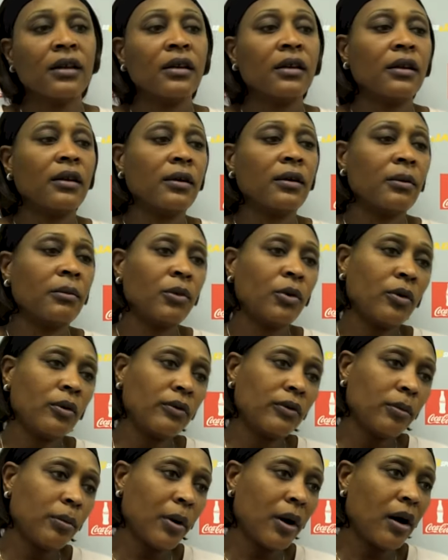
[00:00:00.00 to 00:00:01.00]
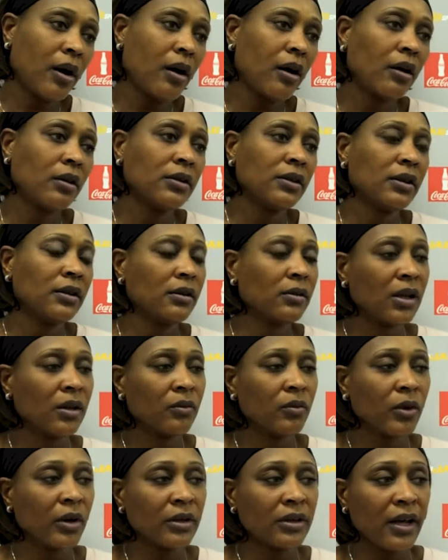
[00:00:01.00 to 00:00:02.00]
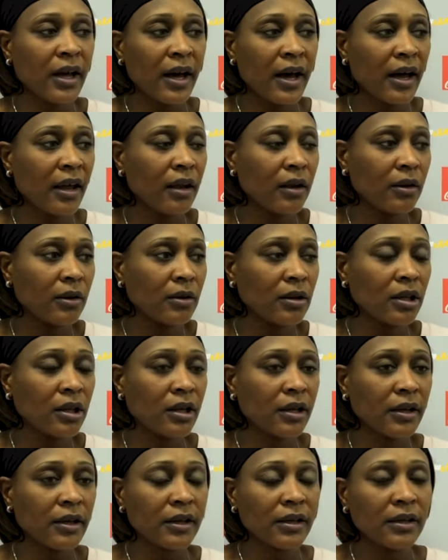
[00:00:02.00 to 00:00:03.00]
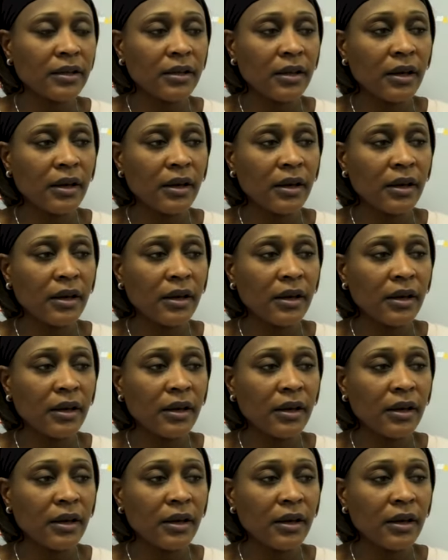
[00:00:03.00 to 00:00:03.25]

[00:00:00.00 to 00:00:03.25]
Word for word: you know, move the ball and, and run the high low look and,